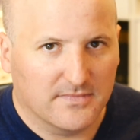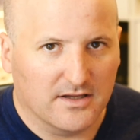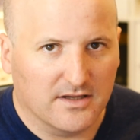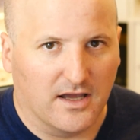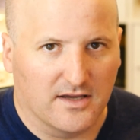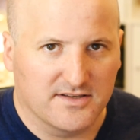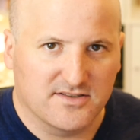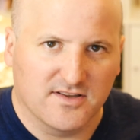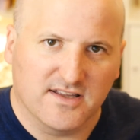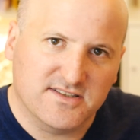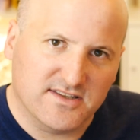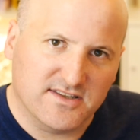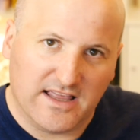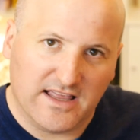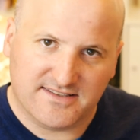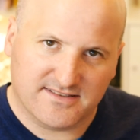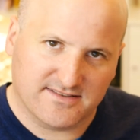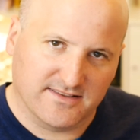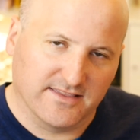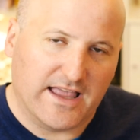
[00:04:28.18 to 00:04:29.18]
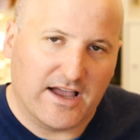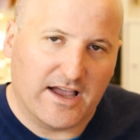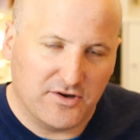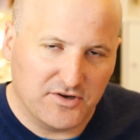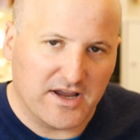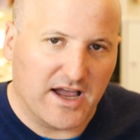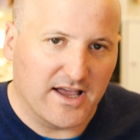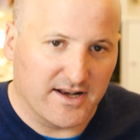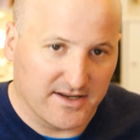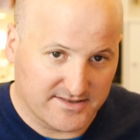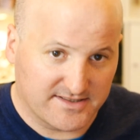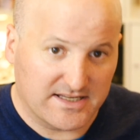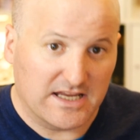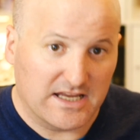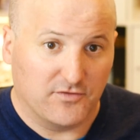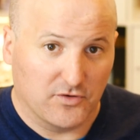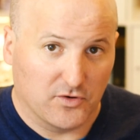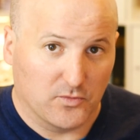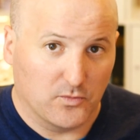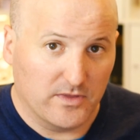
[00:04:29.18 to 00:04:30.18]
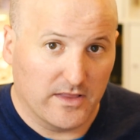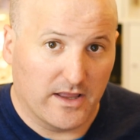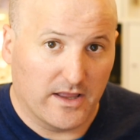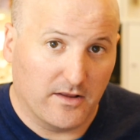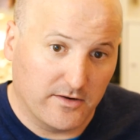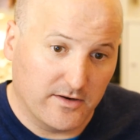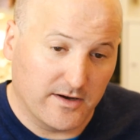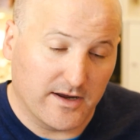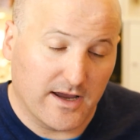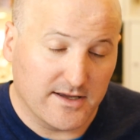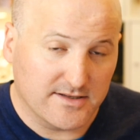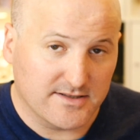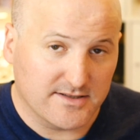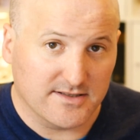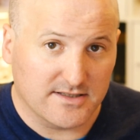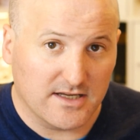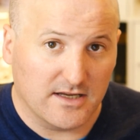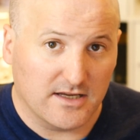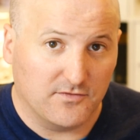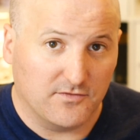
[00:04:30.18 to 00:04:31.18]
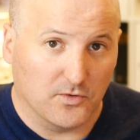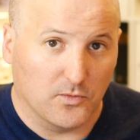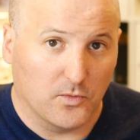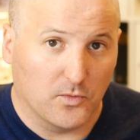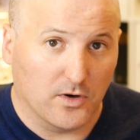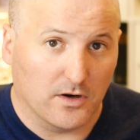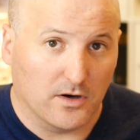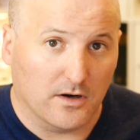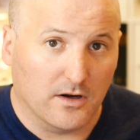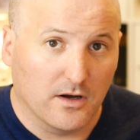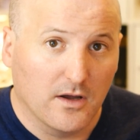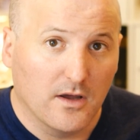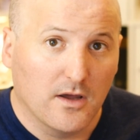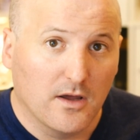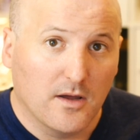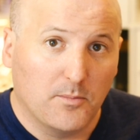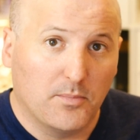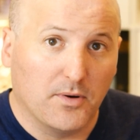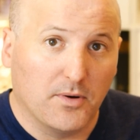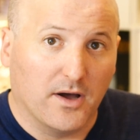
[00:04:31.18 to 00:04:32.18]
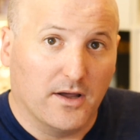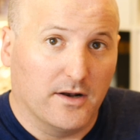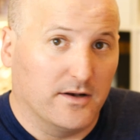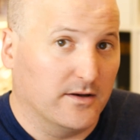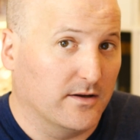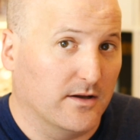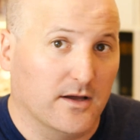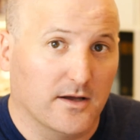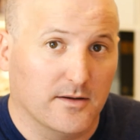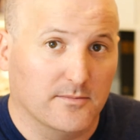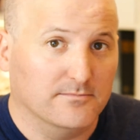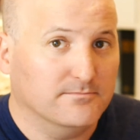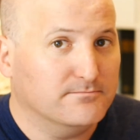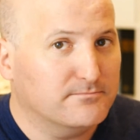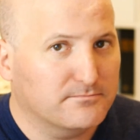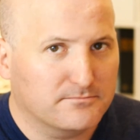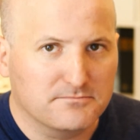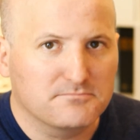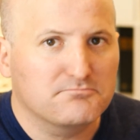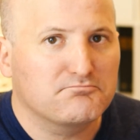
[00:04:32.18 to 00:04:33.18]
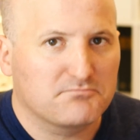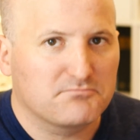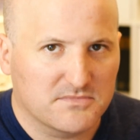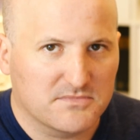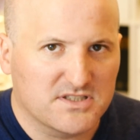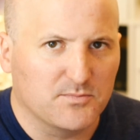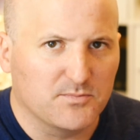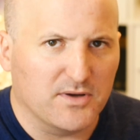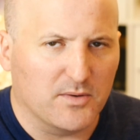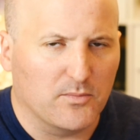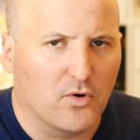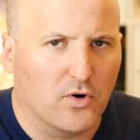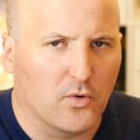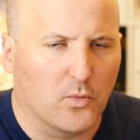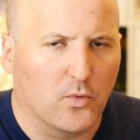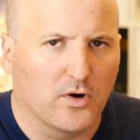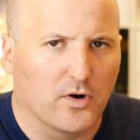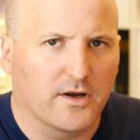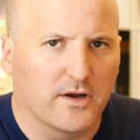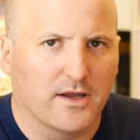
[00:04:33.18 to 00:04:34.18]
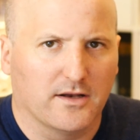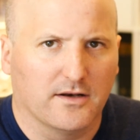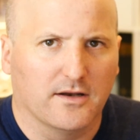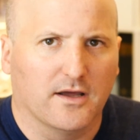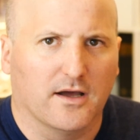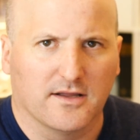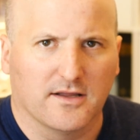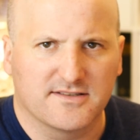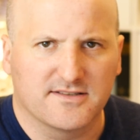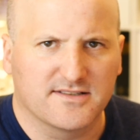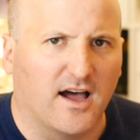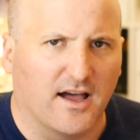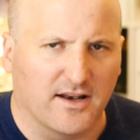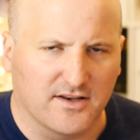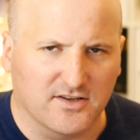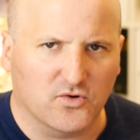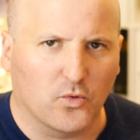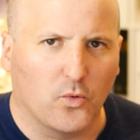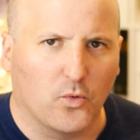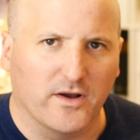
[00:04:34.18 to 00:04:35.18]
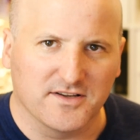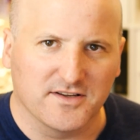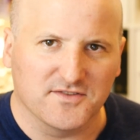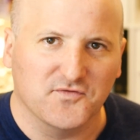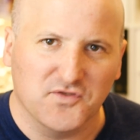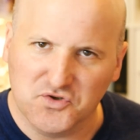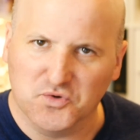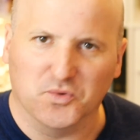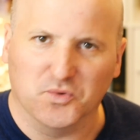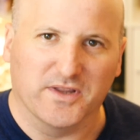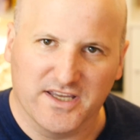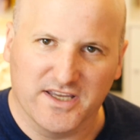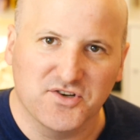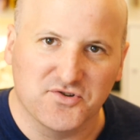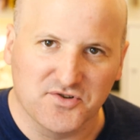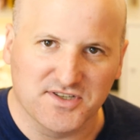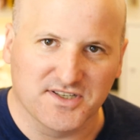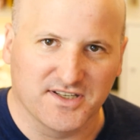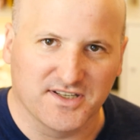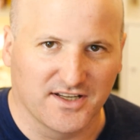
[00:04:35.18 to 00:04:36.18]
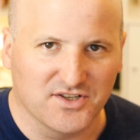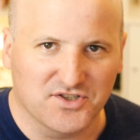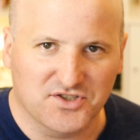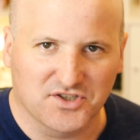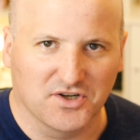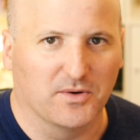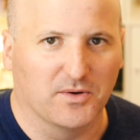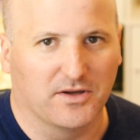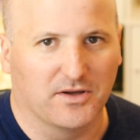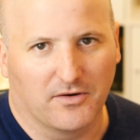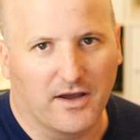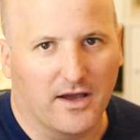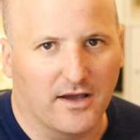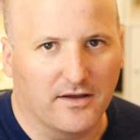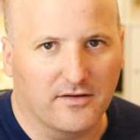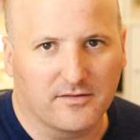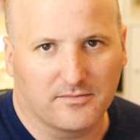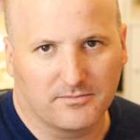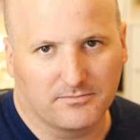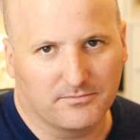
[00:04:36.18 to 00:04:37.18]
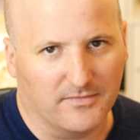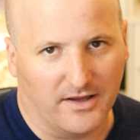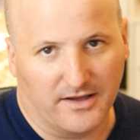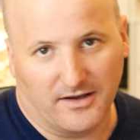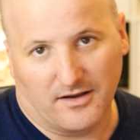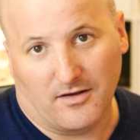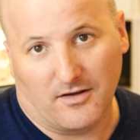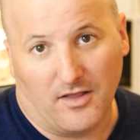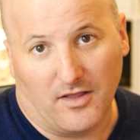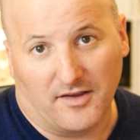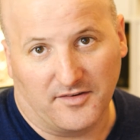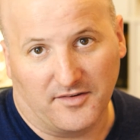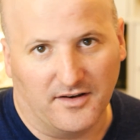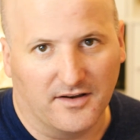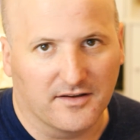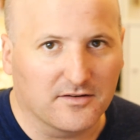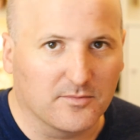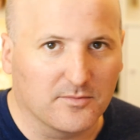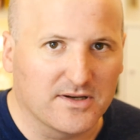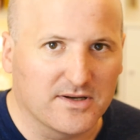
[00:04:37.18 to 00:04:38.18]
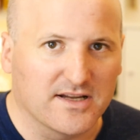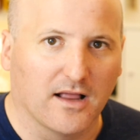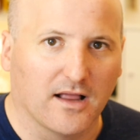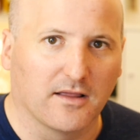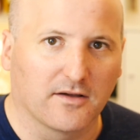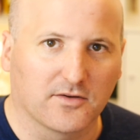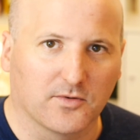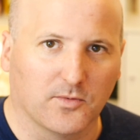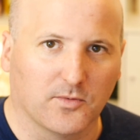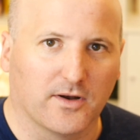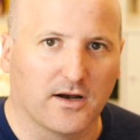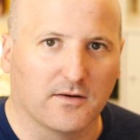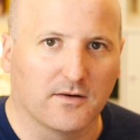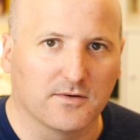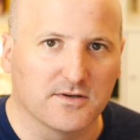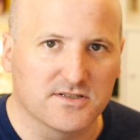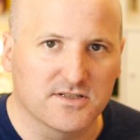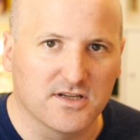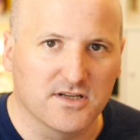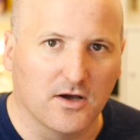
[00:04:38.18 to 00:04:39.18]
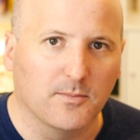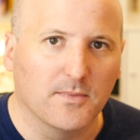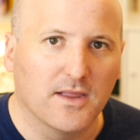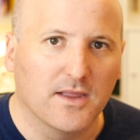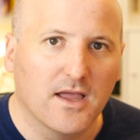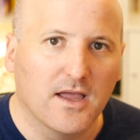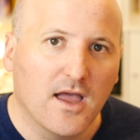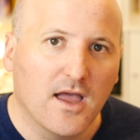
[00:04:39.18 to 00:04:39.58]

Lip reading: allow you guys to save your work. But it's a bit more work, and it's not quite as visually interesting as showing you guys like glossiness or metallics or whatever. So